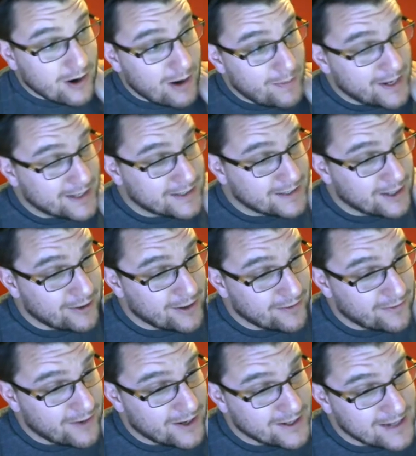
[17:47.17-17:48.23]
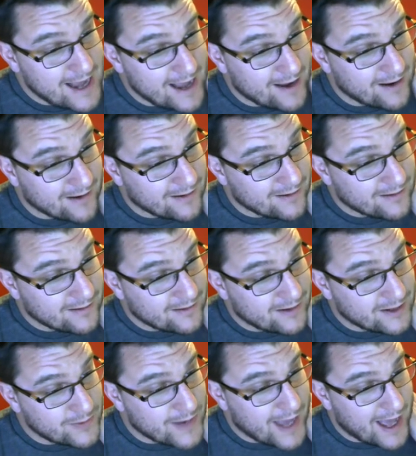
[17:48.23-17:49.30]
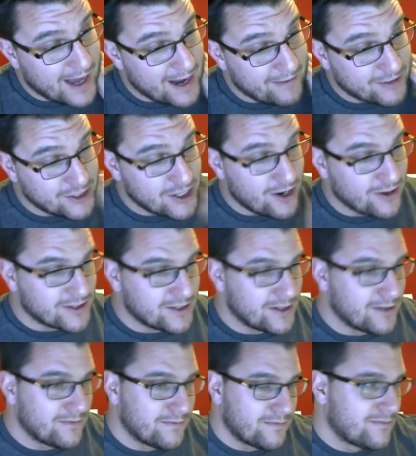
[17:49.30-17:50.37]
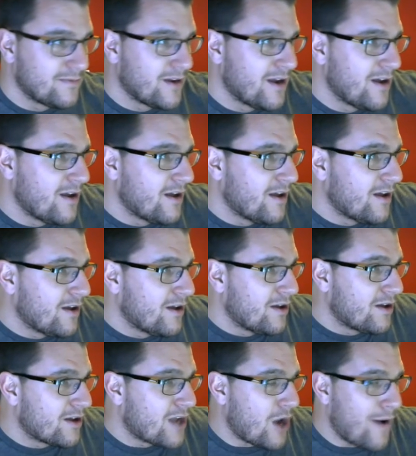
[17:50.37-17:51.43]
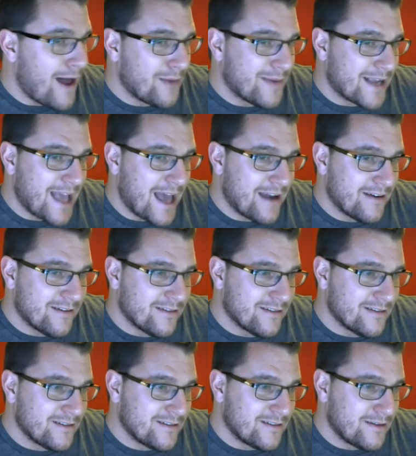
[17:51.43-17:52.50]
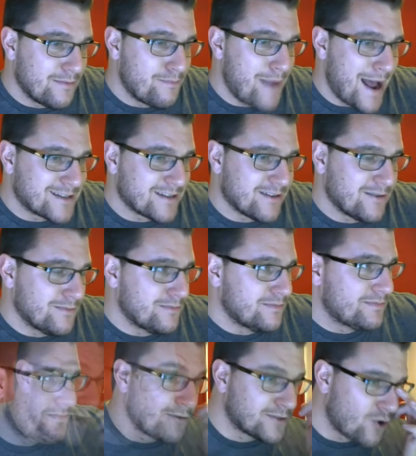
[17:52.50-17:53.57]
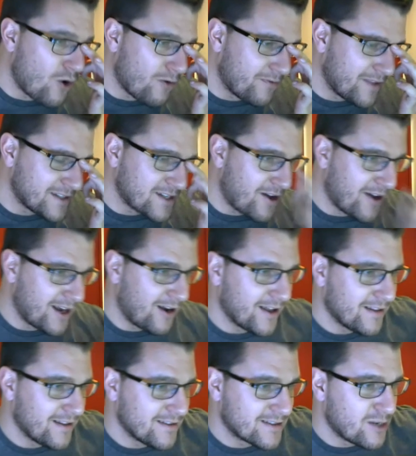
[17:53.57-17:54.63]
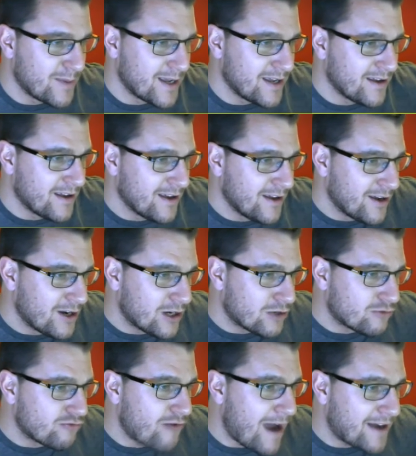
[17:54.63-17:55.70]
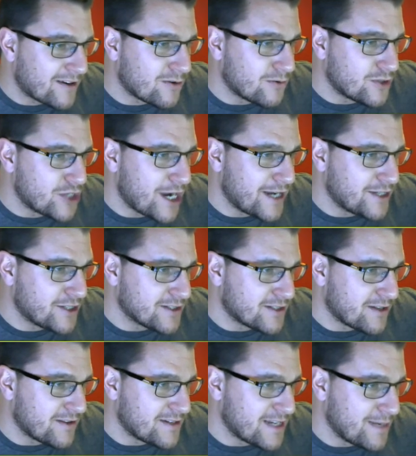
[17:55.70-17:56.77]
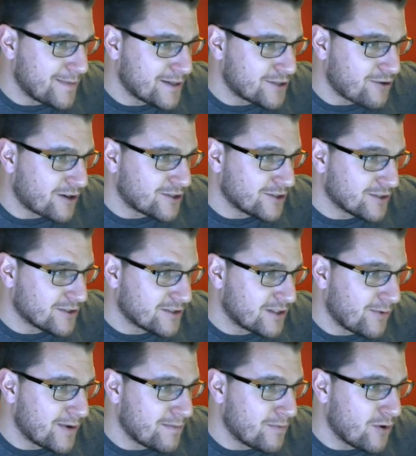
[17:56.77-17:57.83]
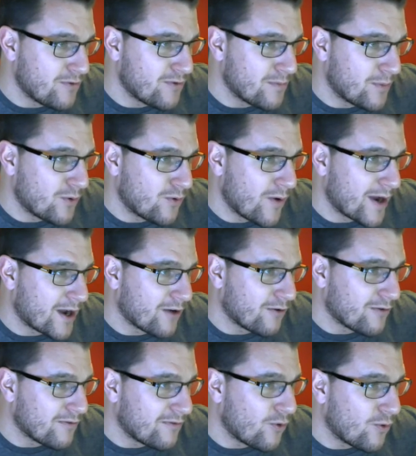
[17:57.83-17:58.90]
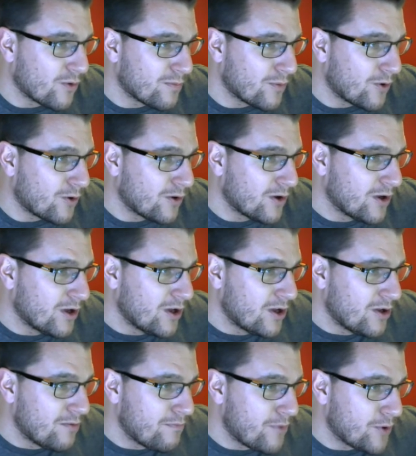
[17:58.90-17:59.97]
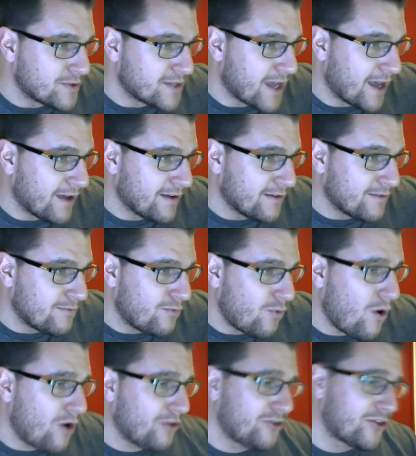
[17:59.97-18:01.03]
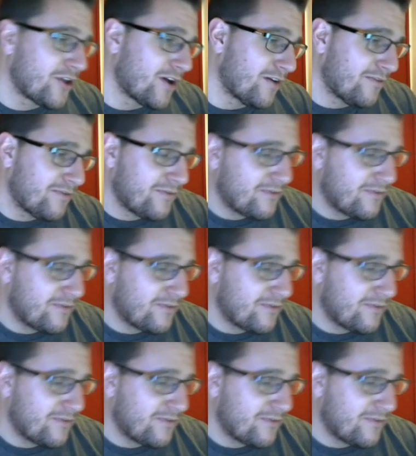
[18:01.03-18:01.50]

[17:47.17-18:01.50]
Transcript: so happy this is only the first leg because we get another chance to go at them again and batter them. If we don't score from this highlight, there's going to be radical changes to the team instructions so that we move the ball quicker and forward more. Mousset. What the